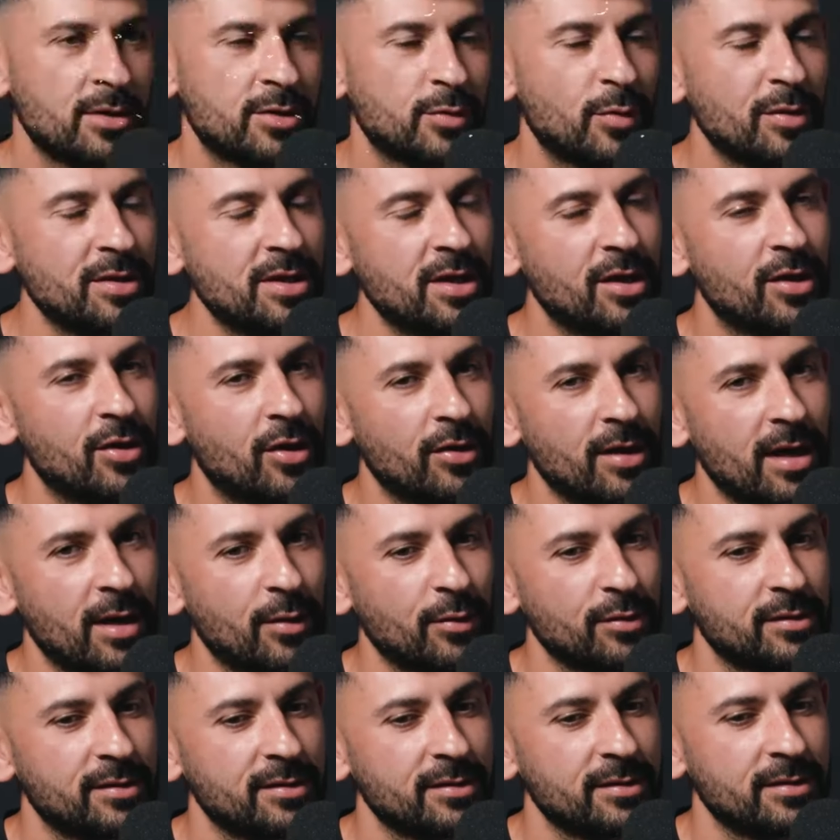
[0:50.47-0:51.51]
So when you got
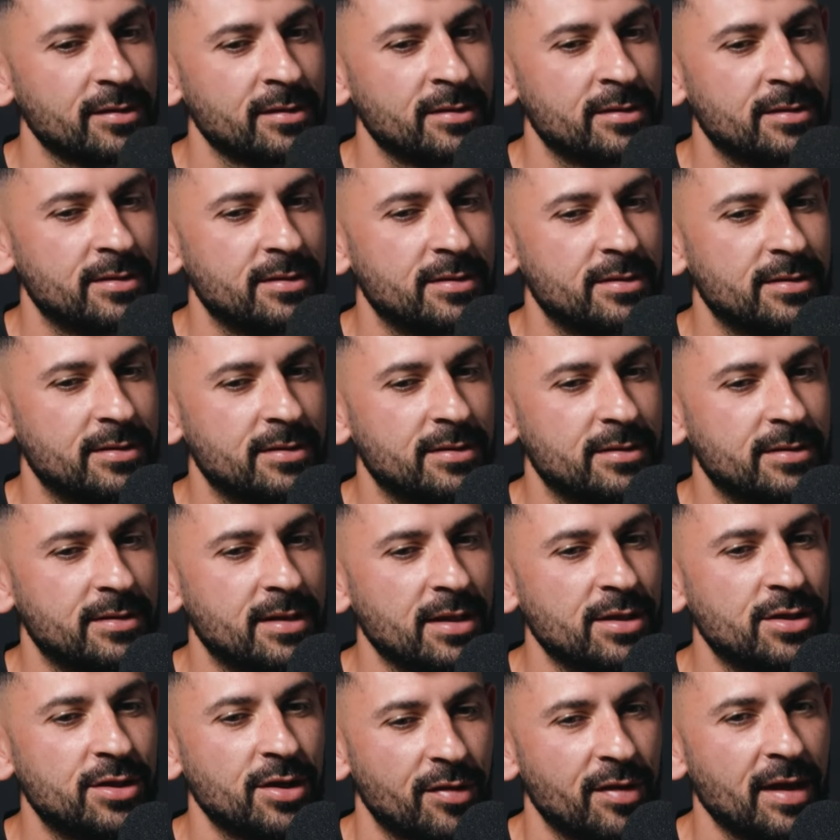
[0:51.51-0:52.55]
out,
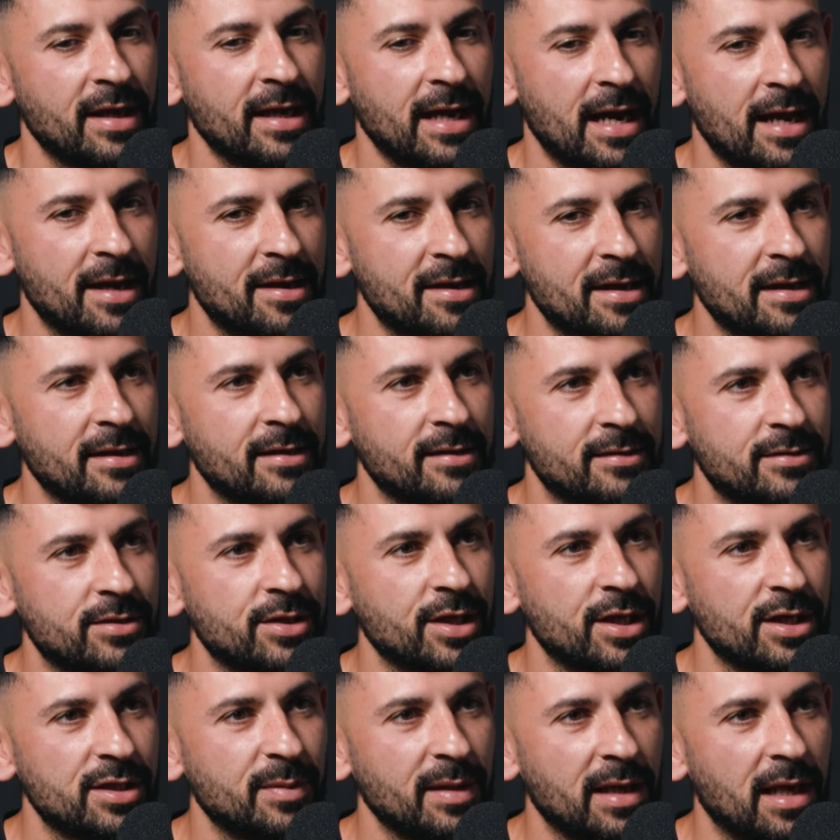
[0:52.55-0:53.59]
did you think I need to
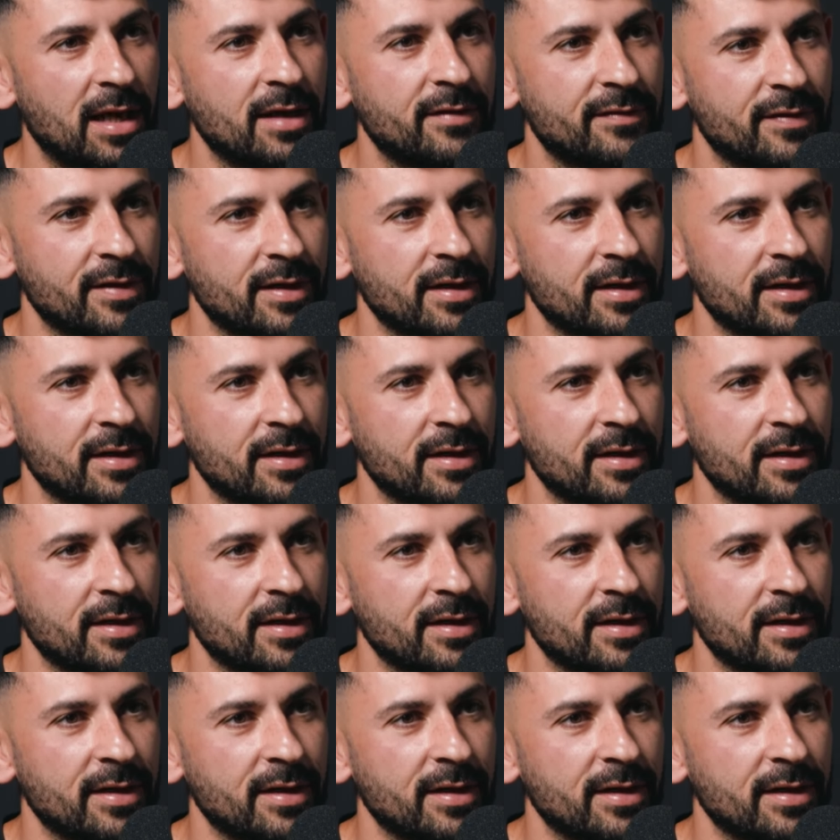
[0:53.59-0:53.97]
change my life